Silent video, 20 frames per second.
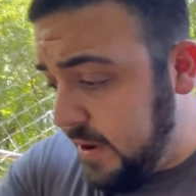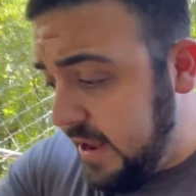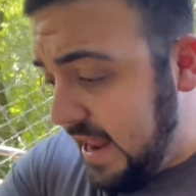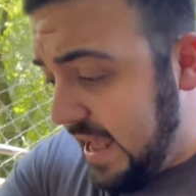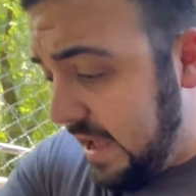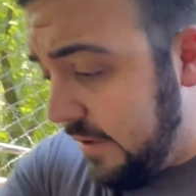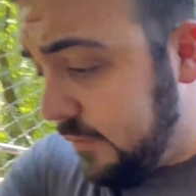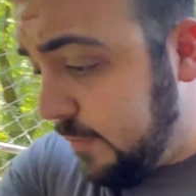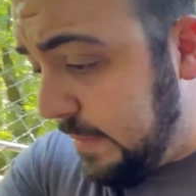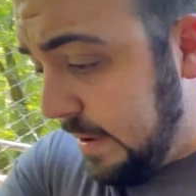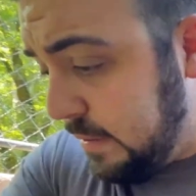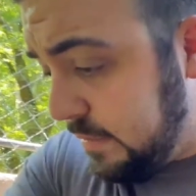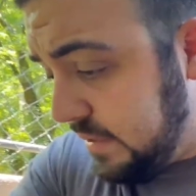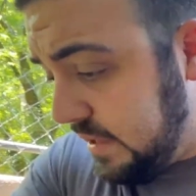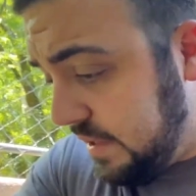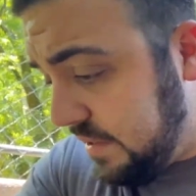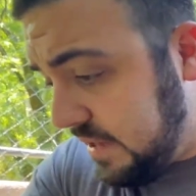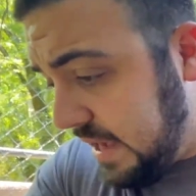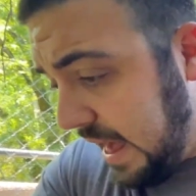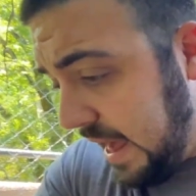have about
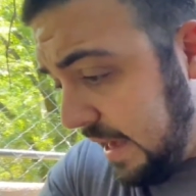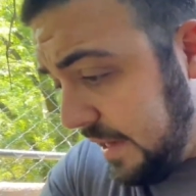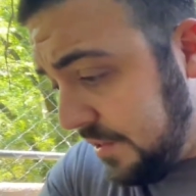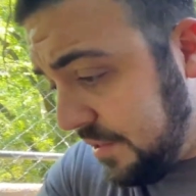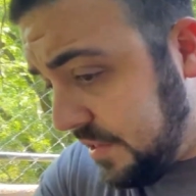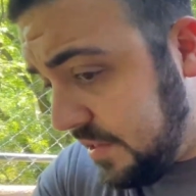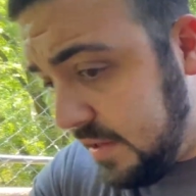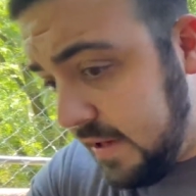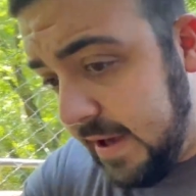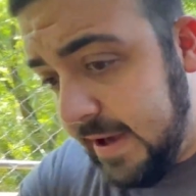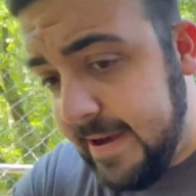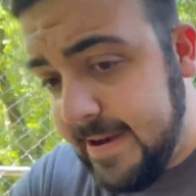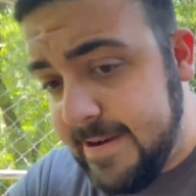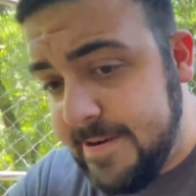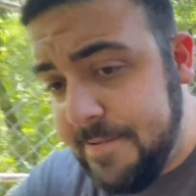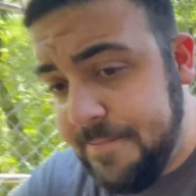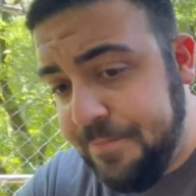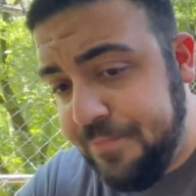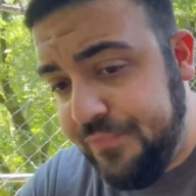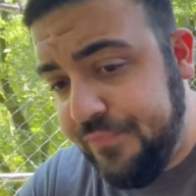these guys,
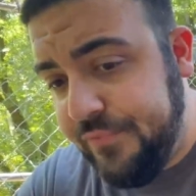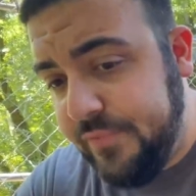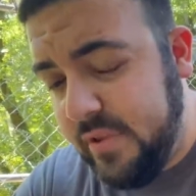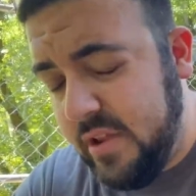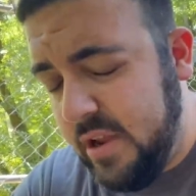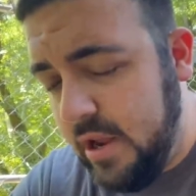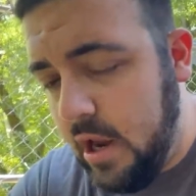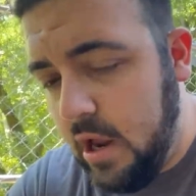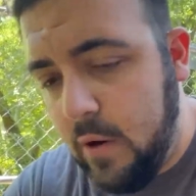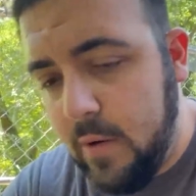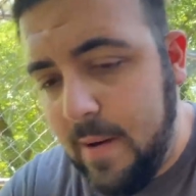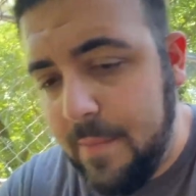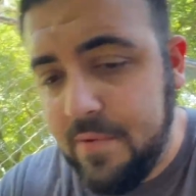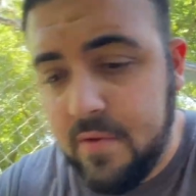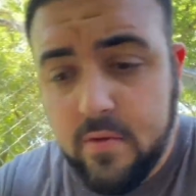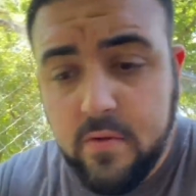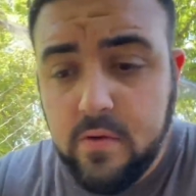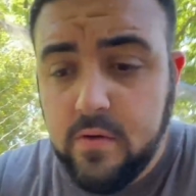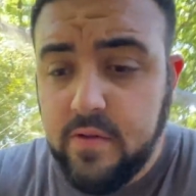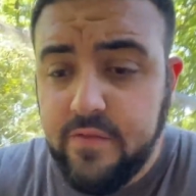you know,
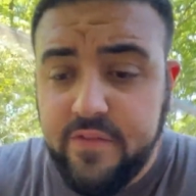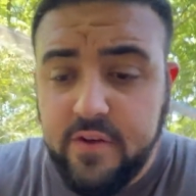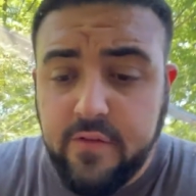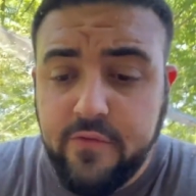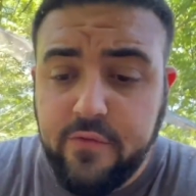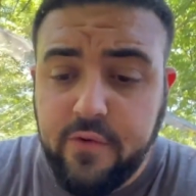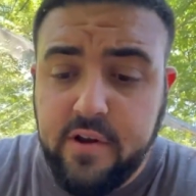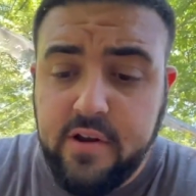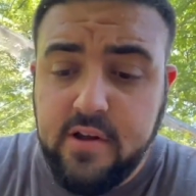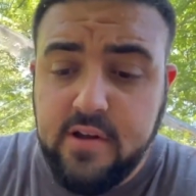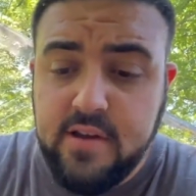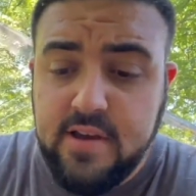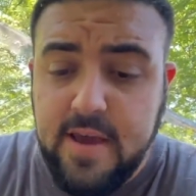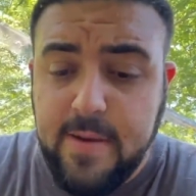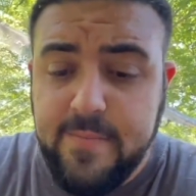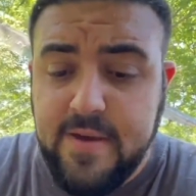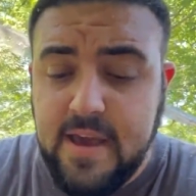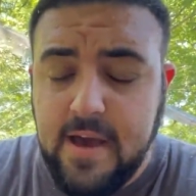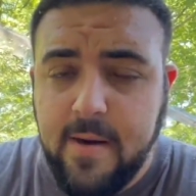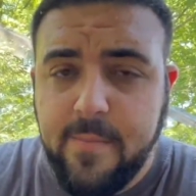absolutely feel free to
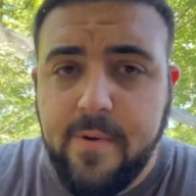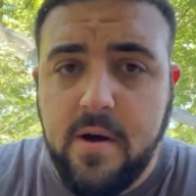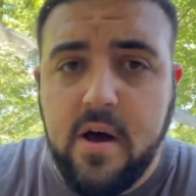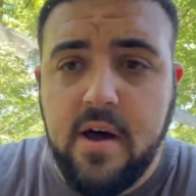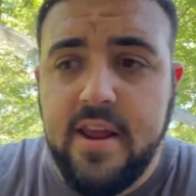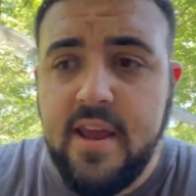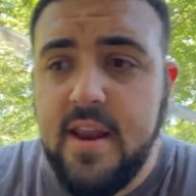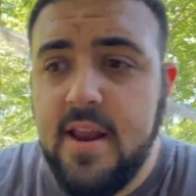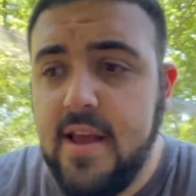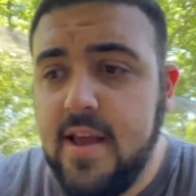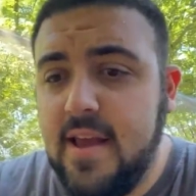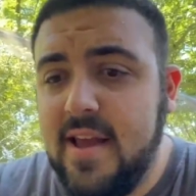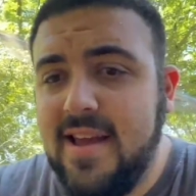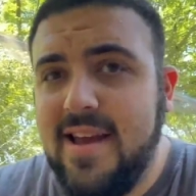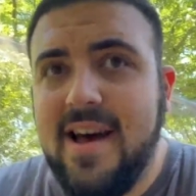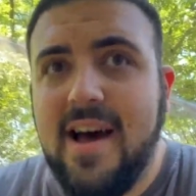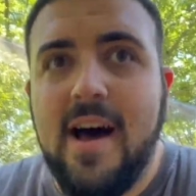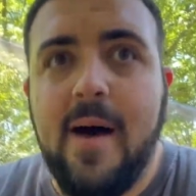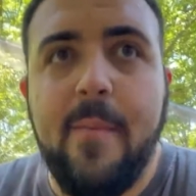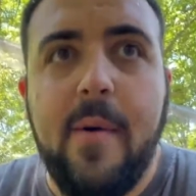hit me up on it.
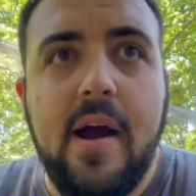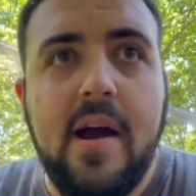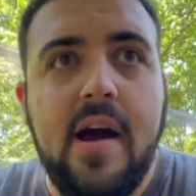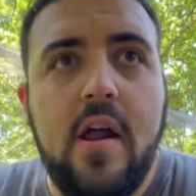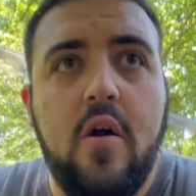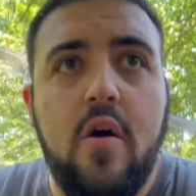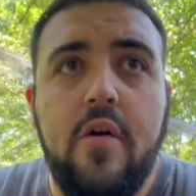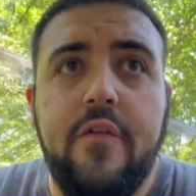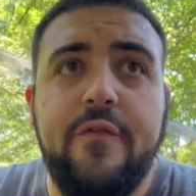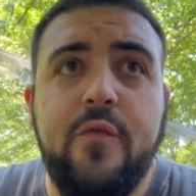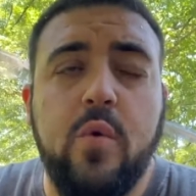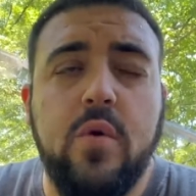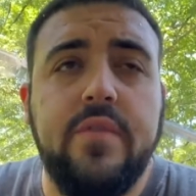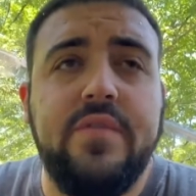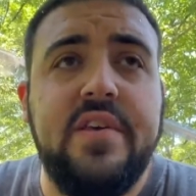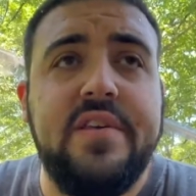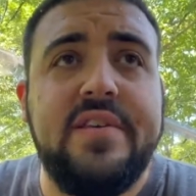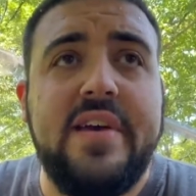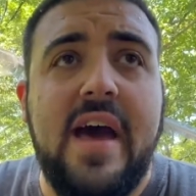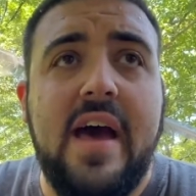I got all 4 of
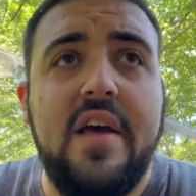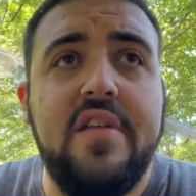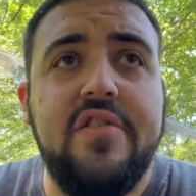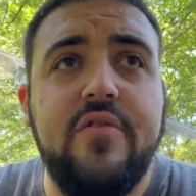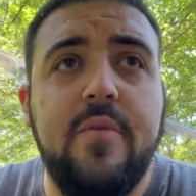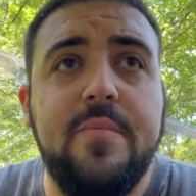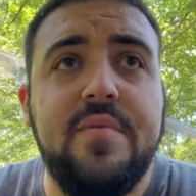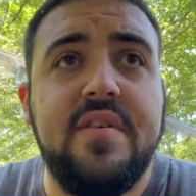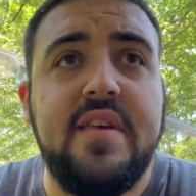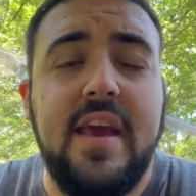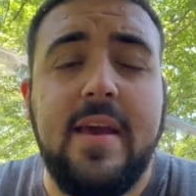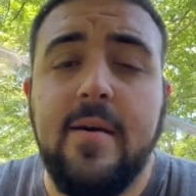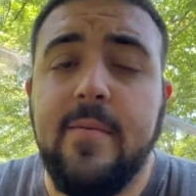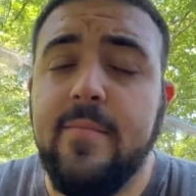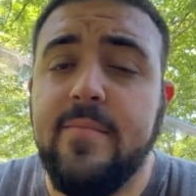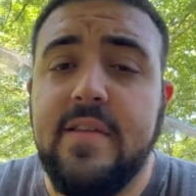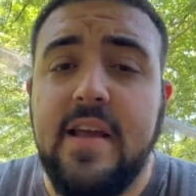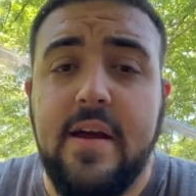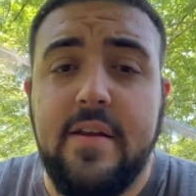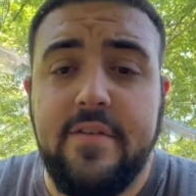these guys from Sam
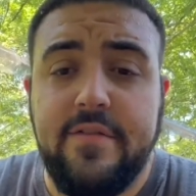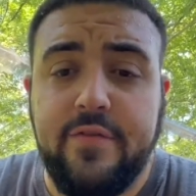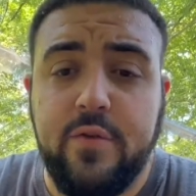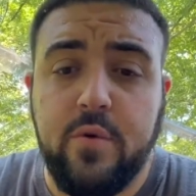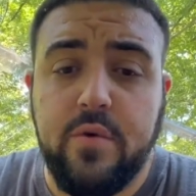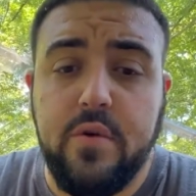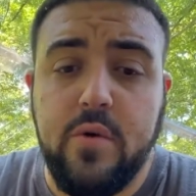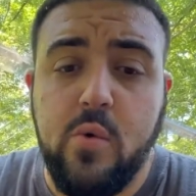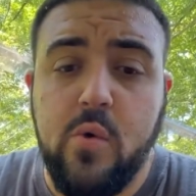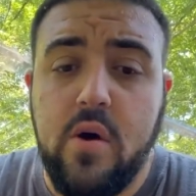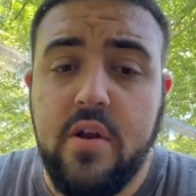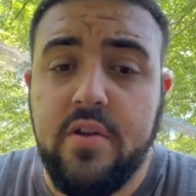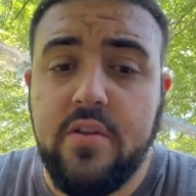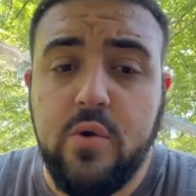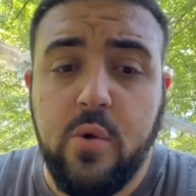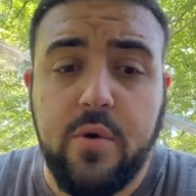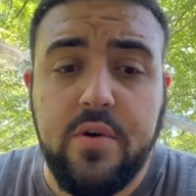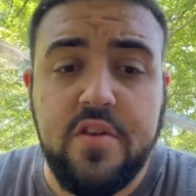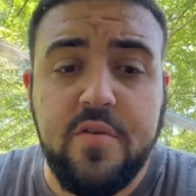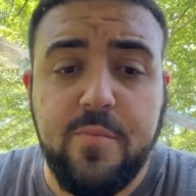down at Florida Iguana and
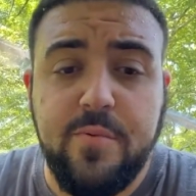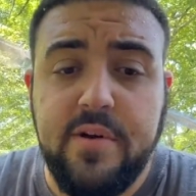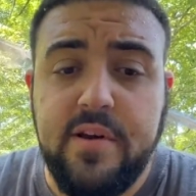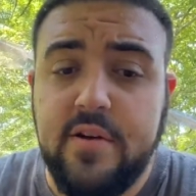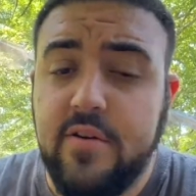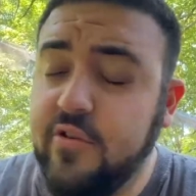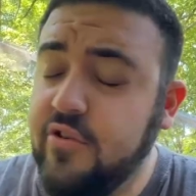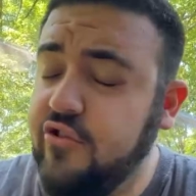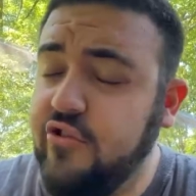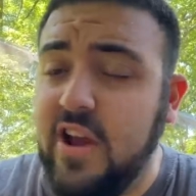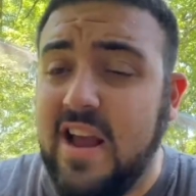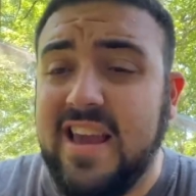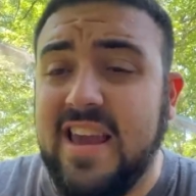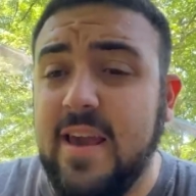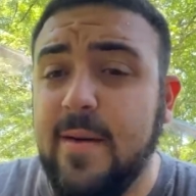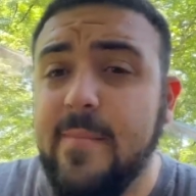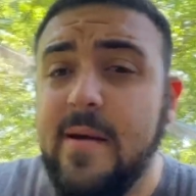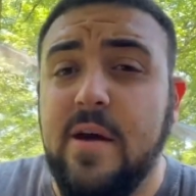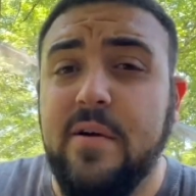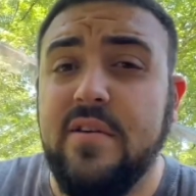Tortoise Breeders. Check
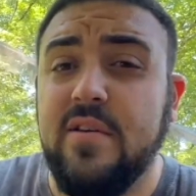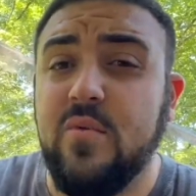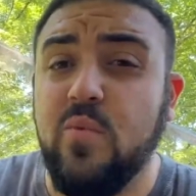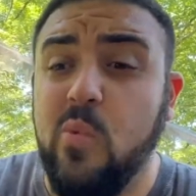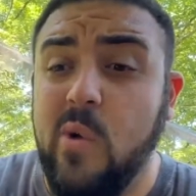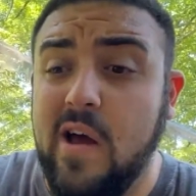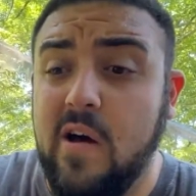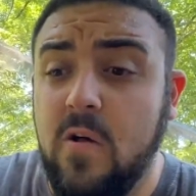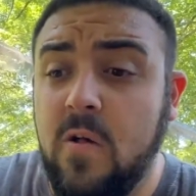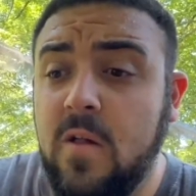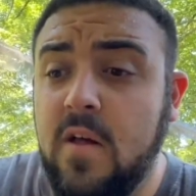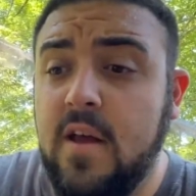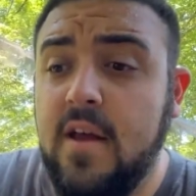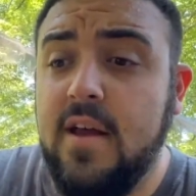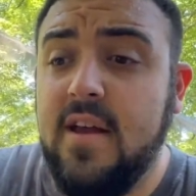him out as well.